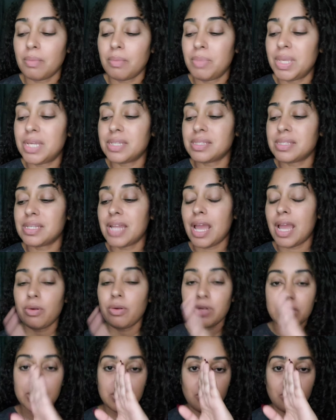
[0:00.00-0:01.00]
because now
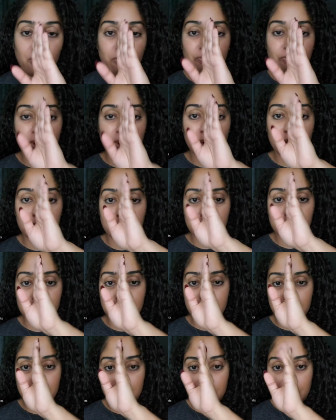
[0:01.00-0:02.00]
we're so
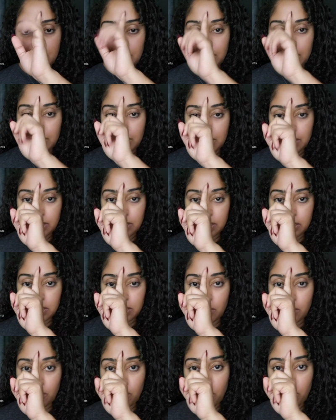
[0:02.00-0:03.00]
focused,
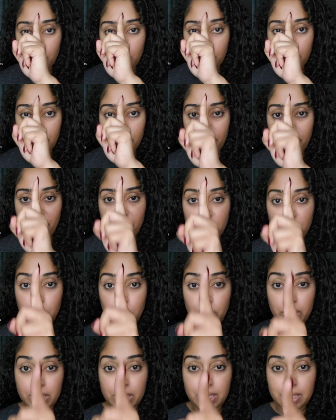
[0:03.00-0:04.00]
so
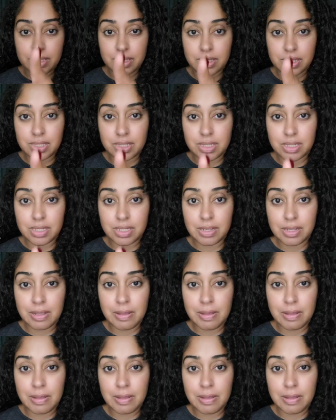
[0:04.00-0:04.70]
focused